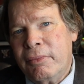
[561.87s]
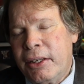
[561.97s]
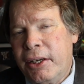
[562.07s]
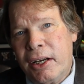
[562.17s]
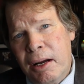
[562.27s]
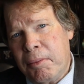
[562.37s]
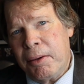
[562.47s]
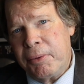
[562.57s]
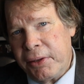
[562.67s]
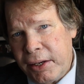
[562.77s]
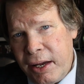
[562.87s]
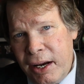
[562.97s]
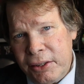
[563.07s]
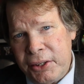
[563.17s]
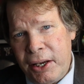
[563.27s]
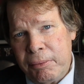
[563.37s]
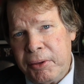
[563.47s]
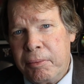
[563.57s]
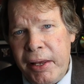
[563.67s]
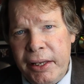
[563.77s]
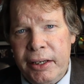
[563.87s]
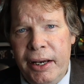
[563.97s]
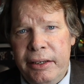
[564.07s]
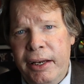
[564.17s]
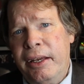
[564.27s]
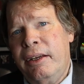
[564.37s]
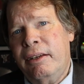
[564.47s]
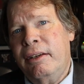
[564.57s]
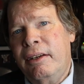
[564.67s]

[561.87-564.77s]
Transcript: you come up with a concept, you make an idea,